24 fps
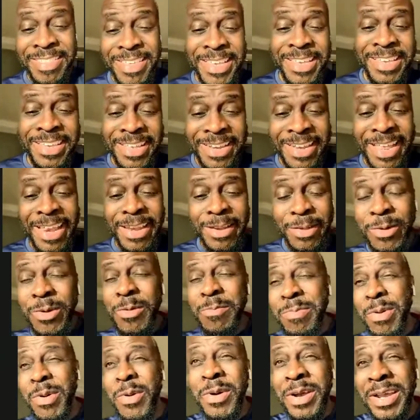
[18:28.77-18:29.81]
thinking that
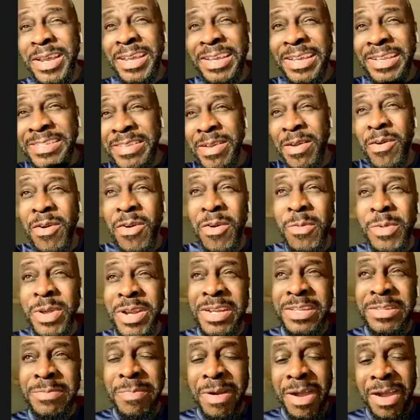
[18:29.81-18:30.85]
little boy is home
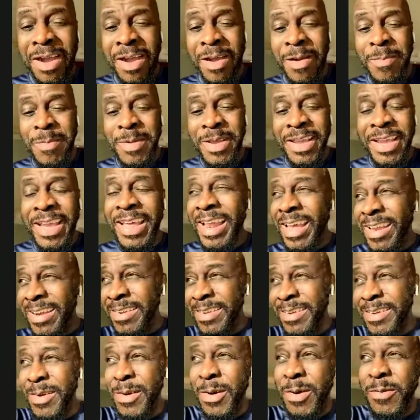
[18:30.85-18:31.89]
with his mom. And I
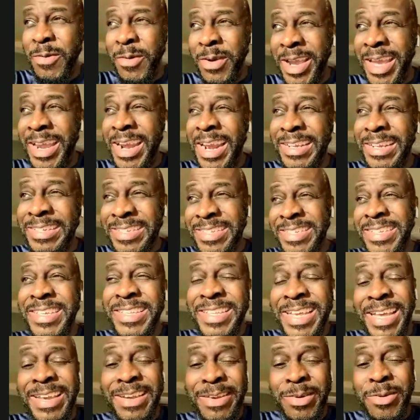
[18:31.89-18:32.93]
look over and I
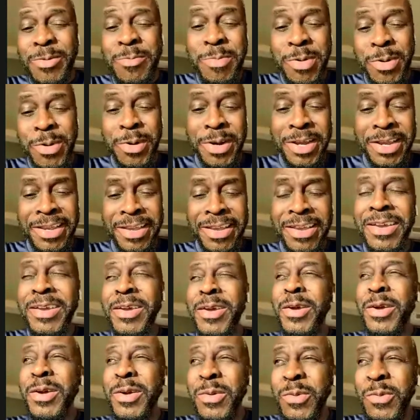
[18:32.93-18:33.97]
see that little boy
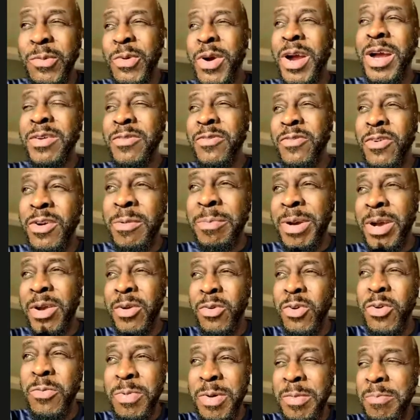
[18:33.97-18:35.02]
run from a
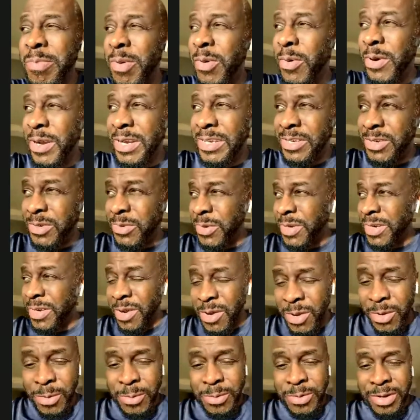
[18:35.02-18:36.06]
group of boys to an
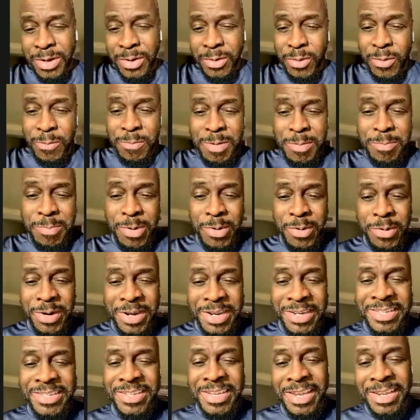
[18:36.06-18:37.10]
older group of
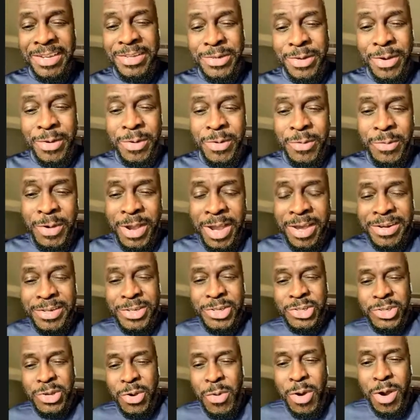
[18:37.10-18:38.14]
boys and turn around
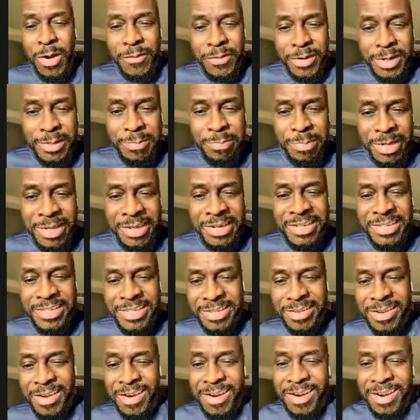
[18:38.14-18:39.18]
and show off his bloody
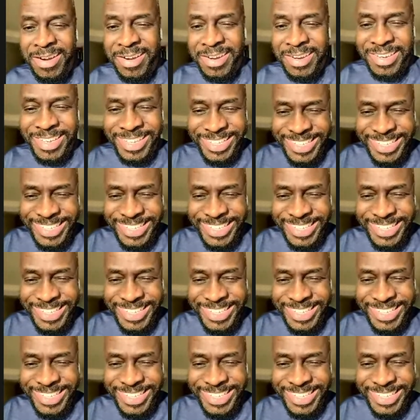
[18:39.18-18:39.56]
scar.